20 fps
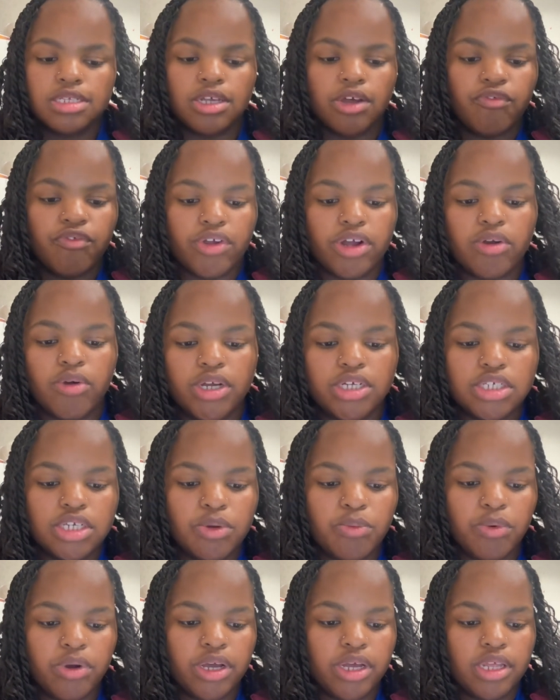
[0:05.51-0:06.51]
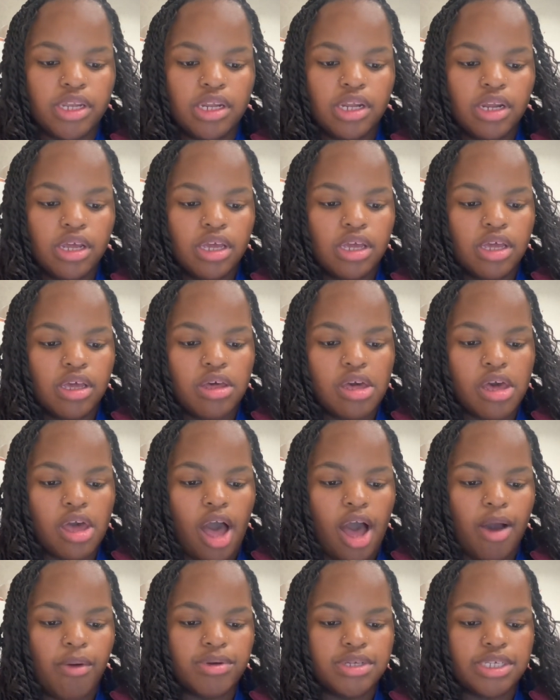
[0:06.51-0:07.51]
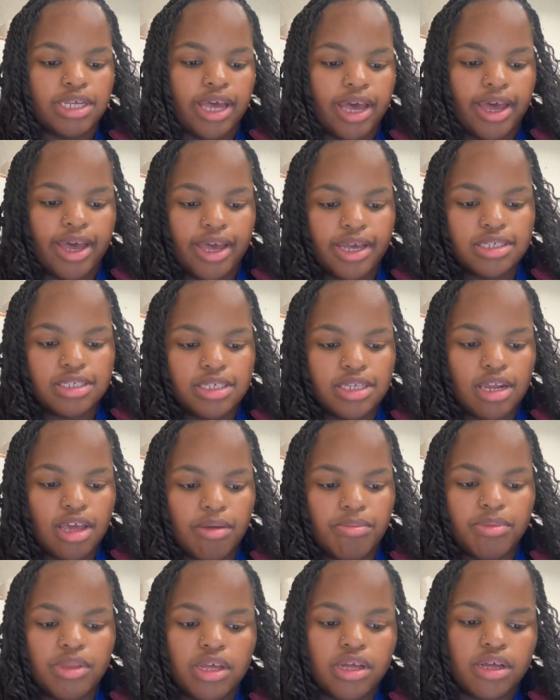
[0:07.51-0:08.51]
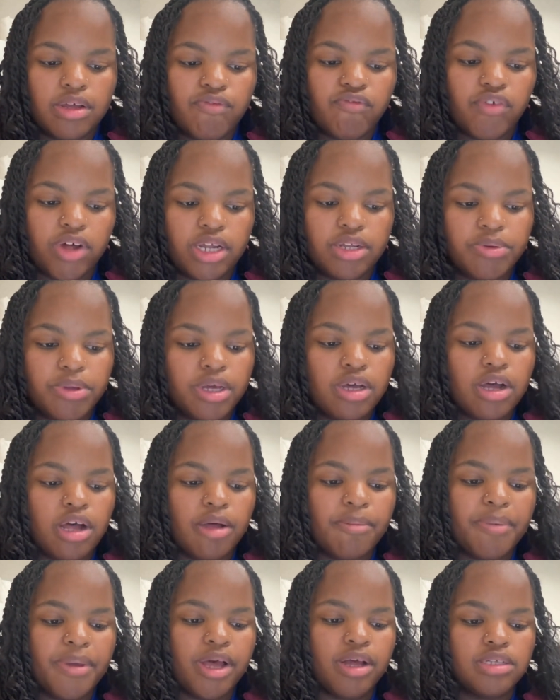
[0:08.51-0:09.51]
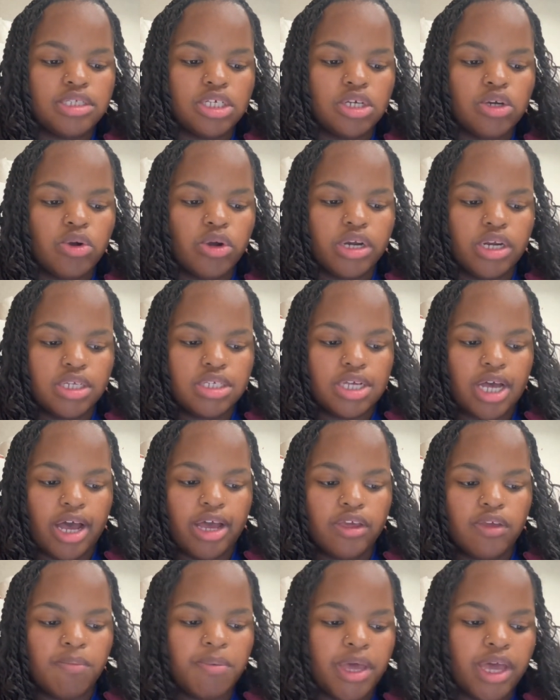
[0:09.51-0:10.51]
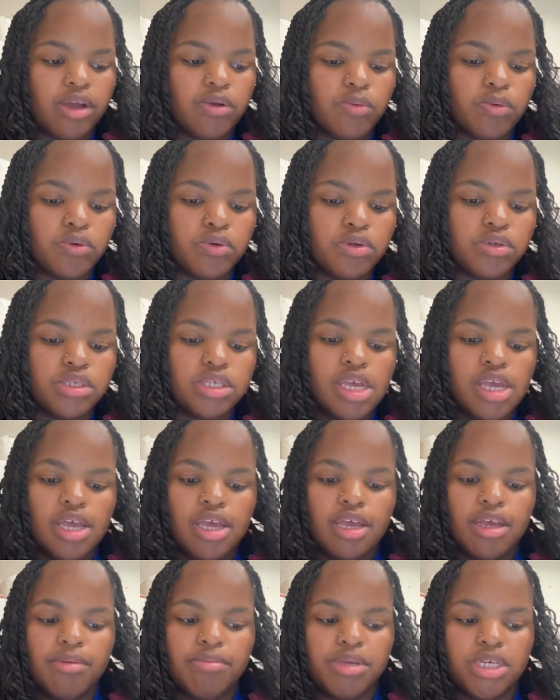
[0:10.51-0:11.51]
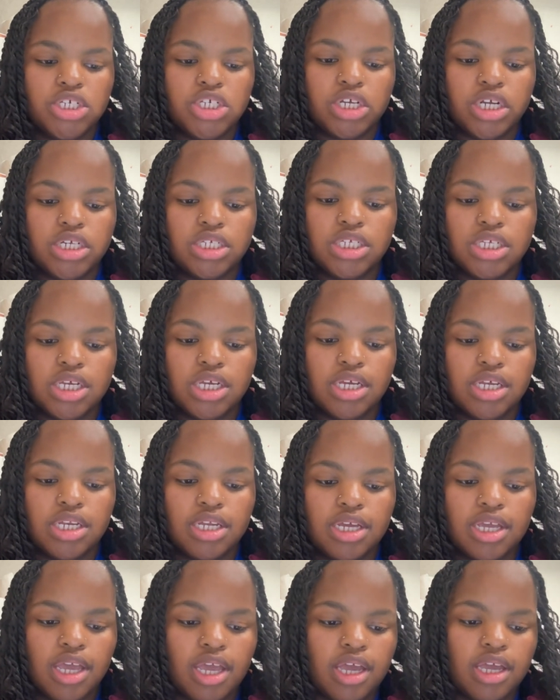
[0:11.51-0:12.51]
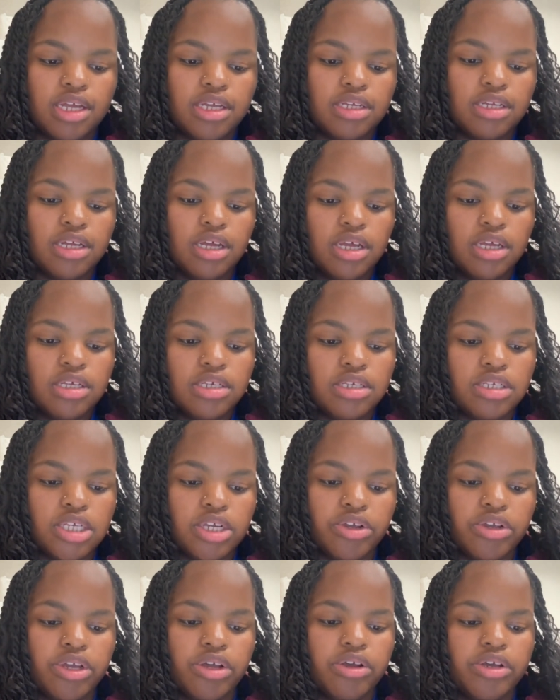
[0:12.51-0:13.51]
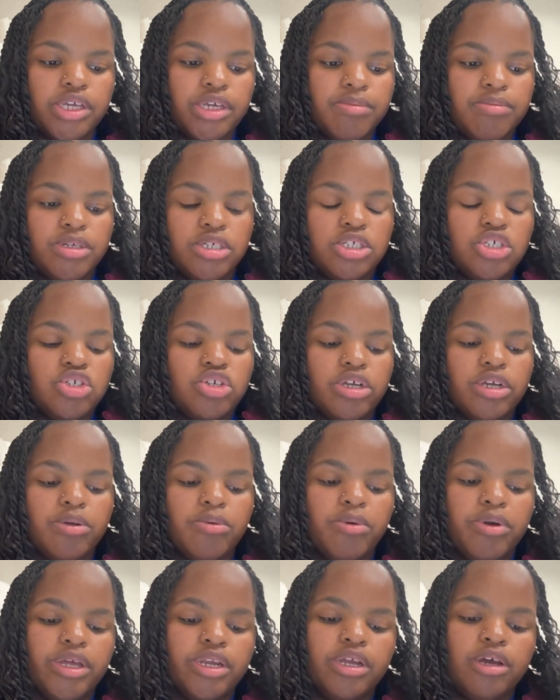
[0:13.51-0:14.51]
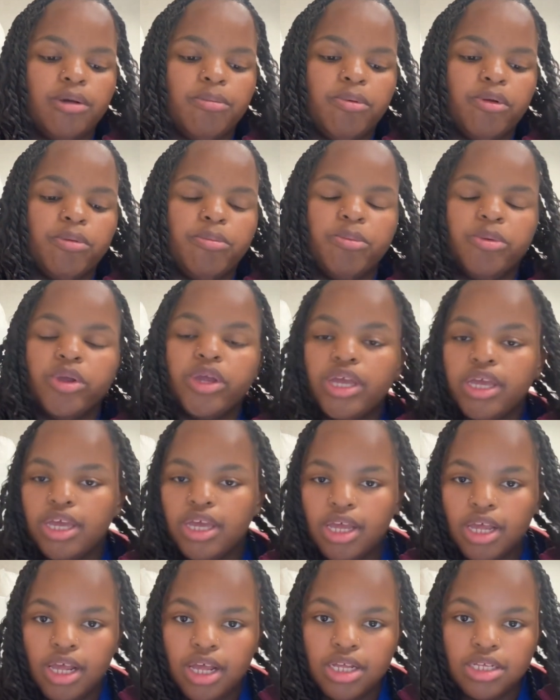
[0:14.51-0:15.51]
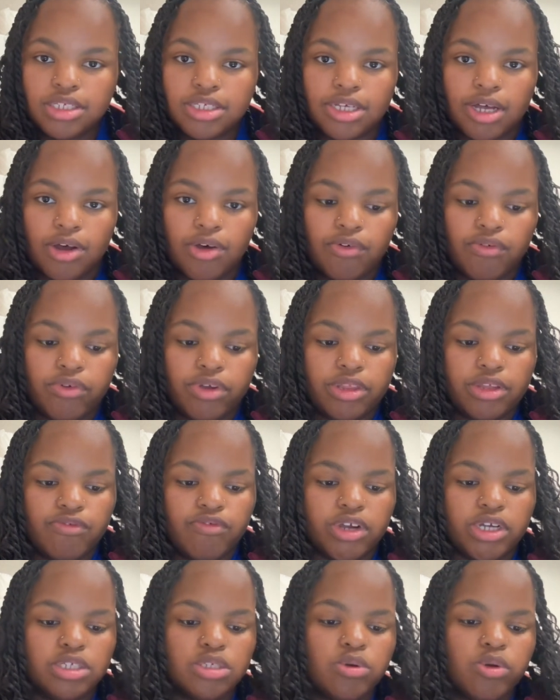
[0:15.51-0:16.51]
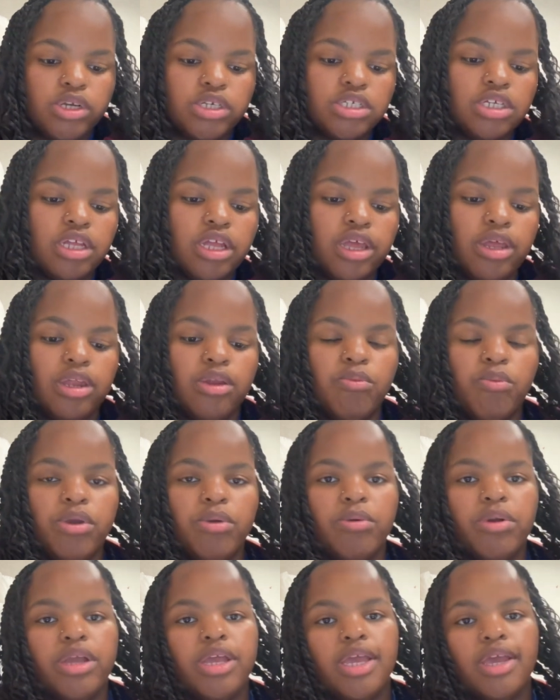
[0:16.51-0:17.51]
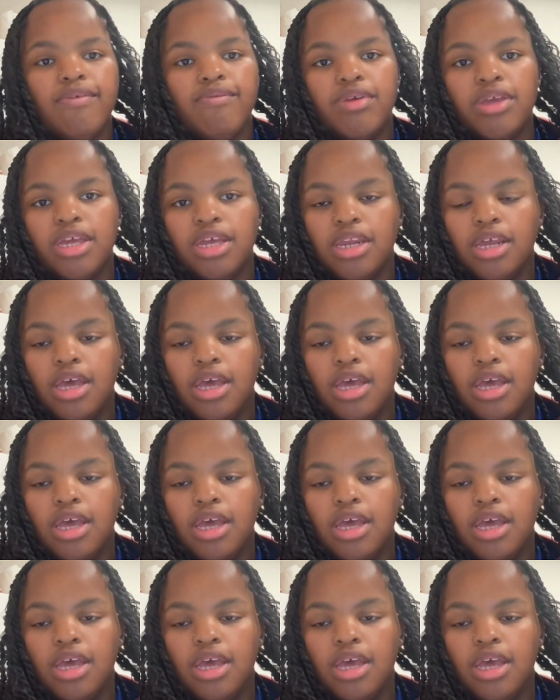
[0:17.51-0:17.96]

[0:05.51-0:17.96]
for question 1, I was asked, name the following compounds according to IUPAC rules. Be sure to indicate stereochemistry when appropriate. So for the first question, we were given